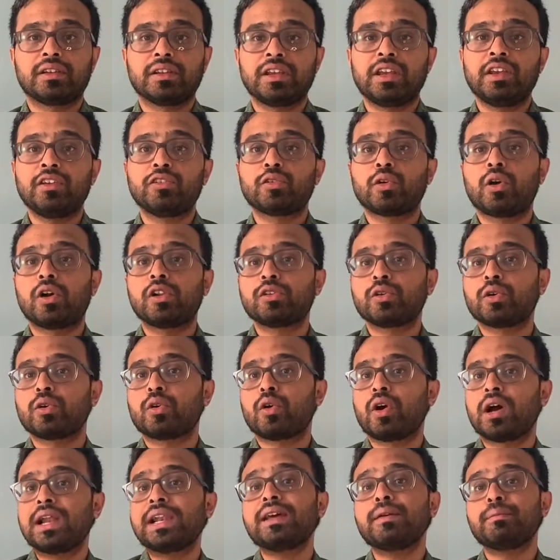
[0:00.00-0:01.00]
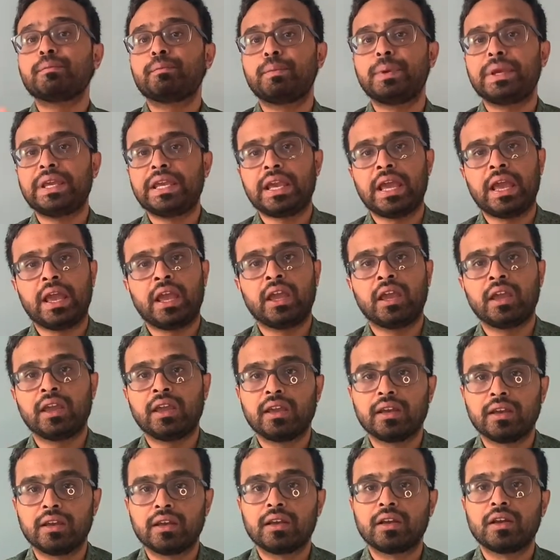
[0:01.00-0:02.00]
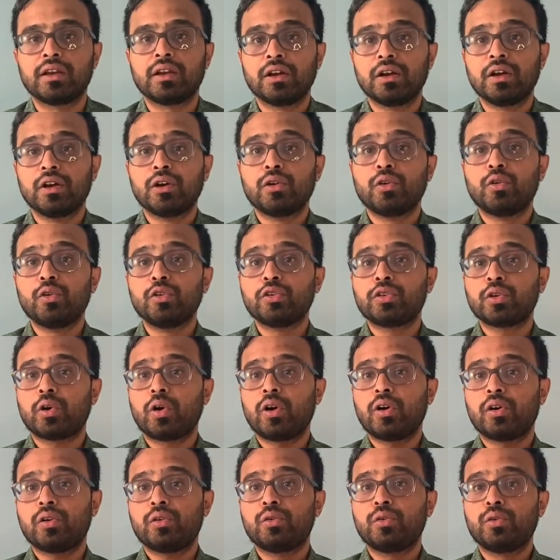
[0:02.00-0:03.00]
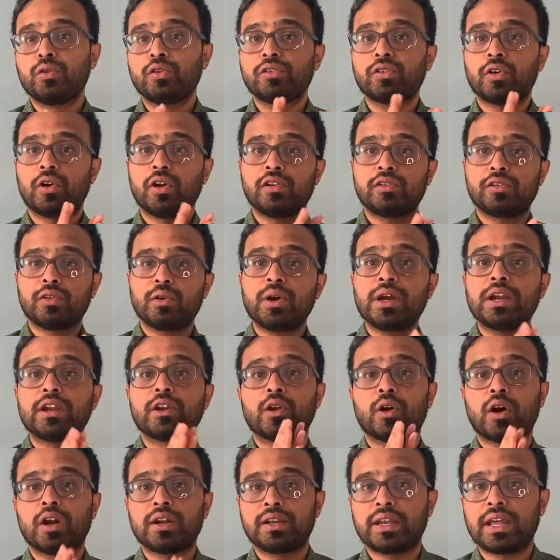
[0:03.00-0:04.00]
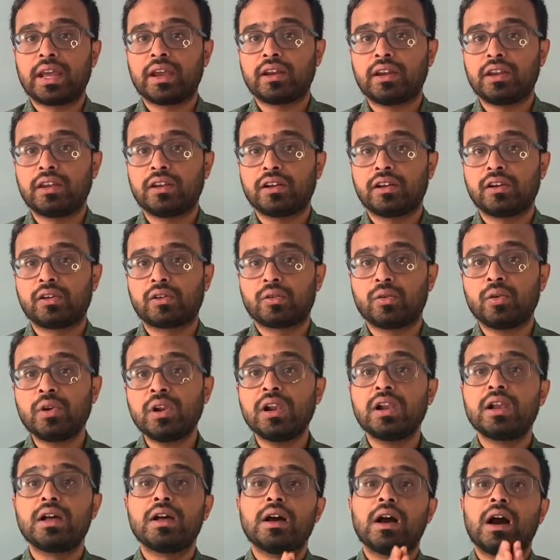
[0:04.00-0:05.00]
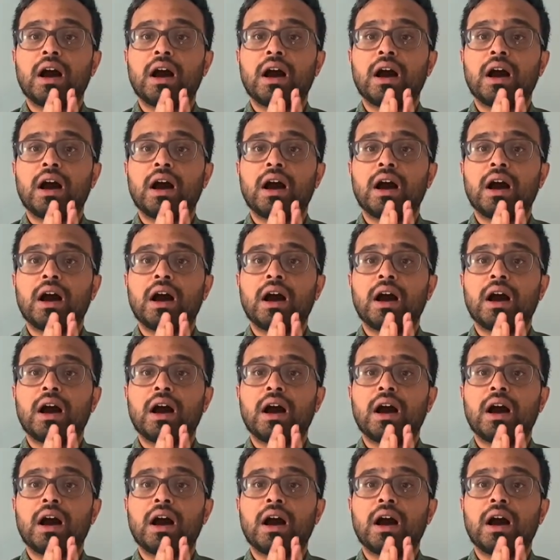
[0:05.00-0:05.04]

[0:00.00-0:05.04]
He's also called a BA, who's also a non-technical role